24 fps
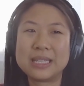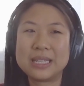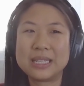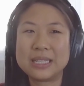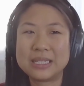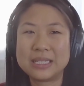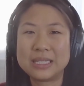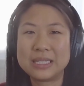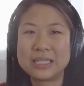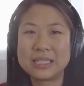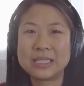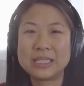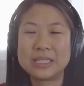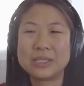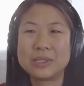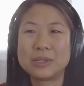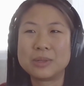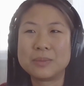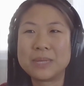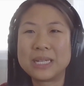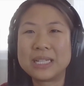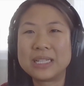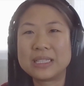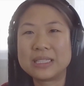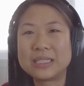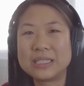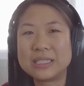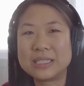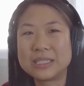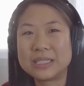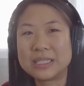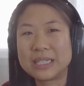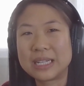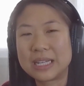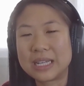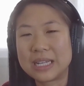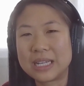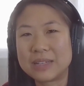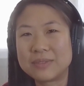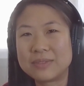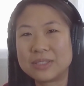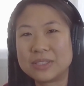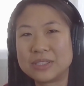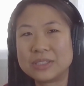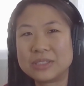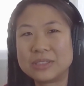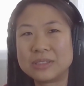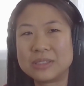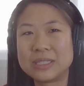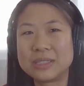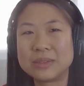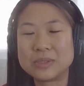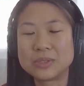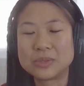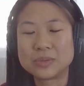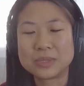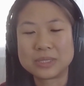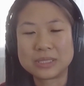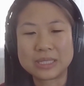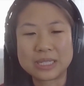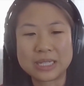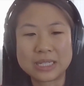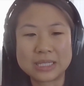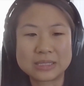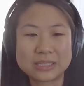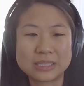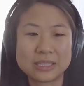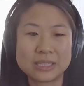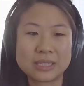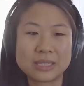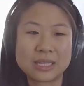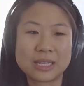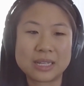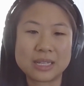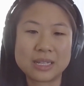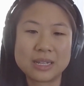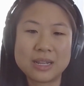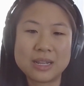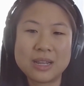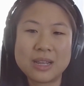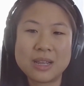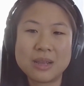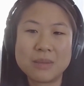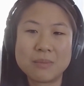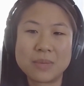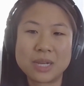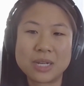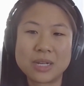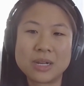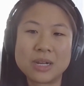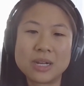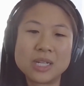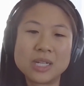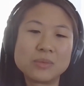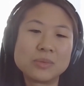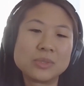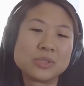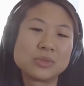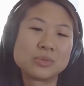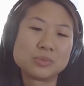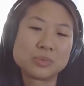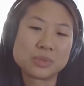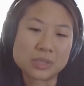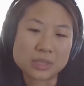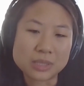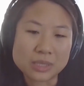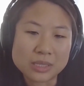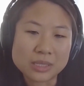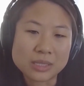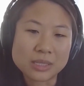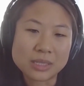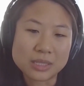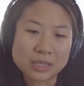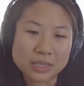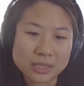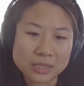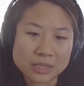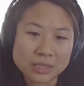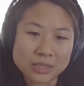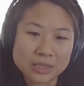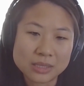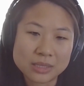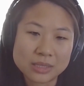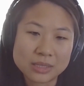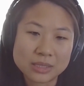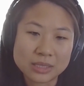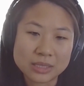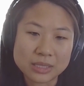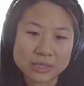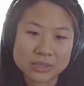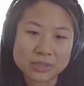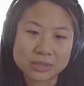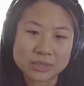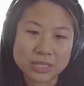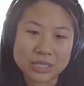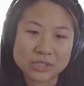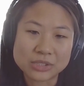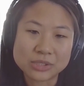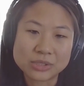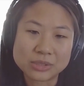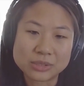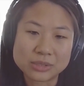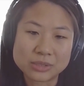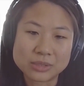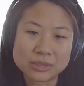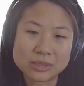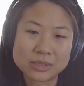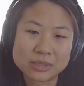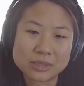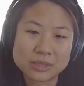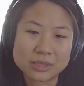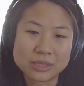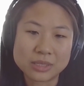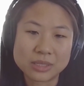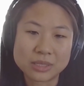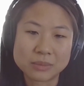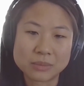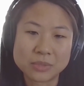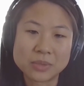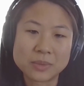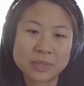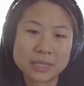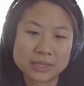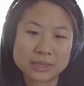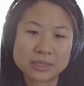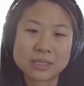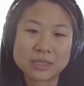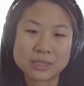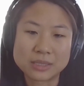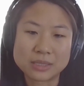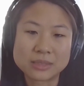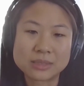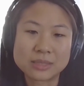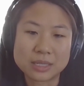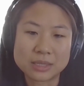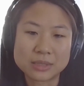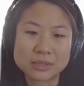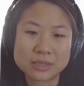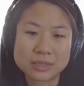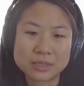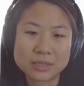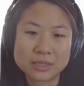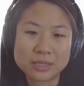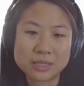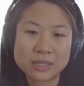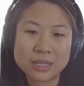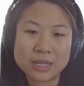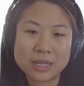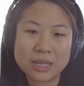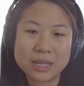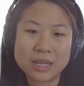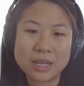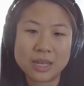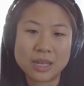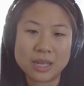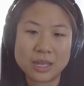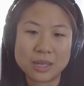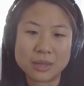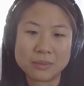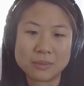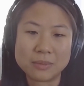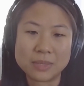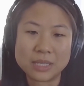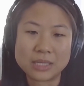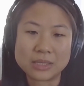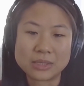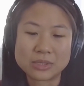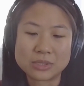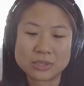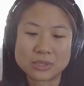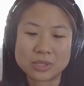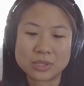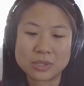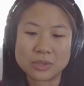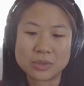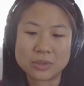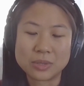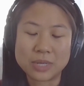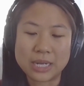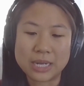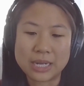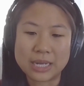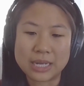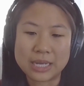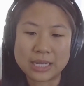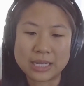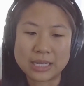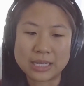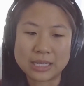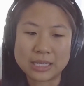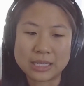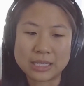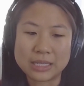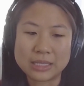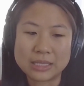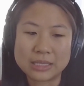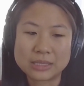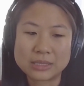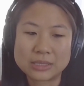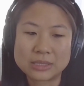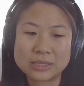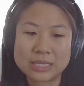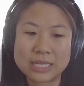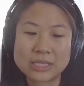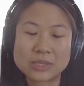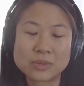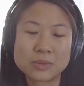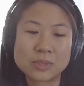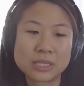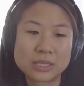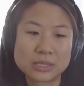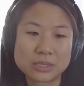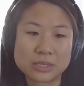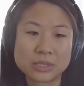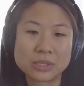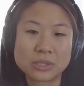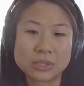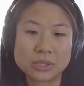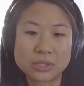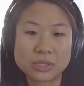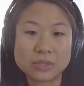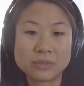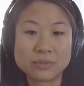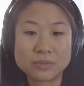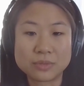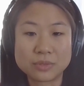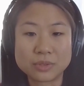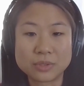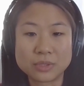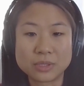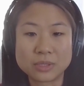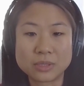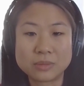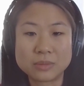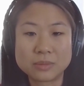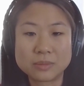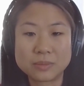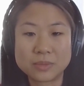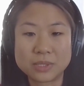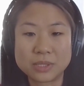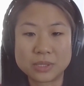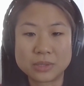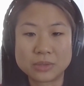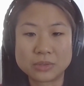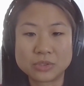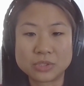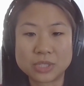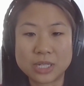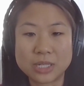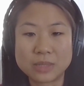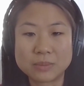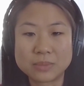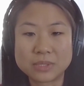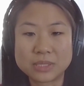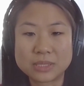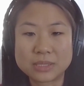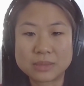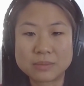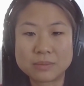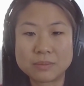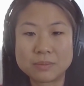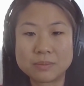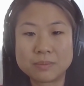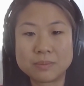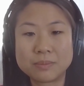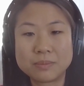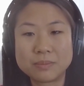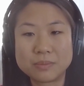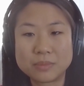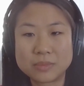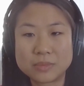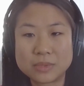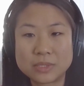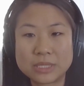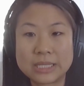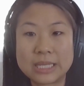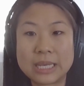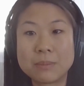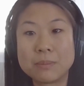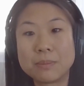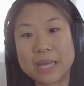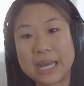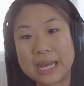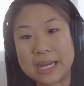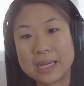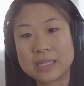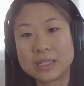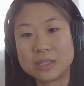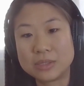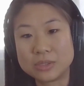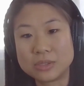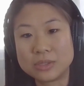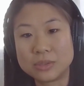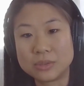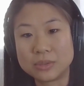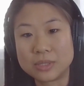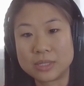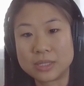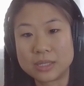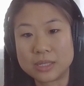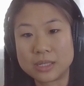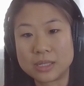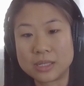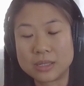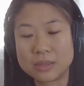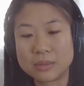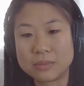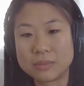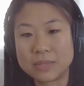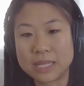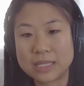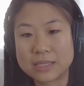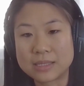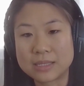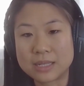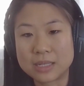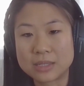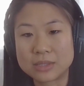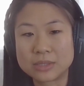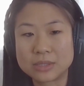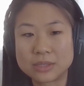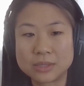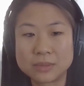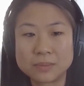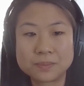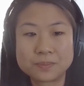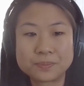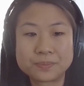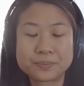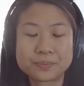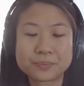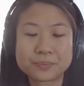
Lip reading: then, about a year and a half into it, I was realizing that my heart was really in the international humanitarian sector, and so I that's when I started looking for jobs to get back into that sector.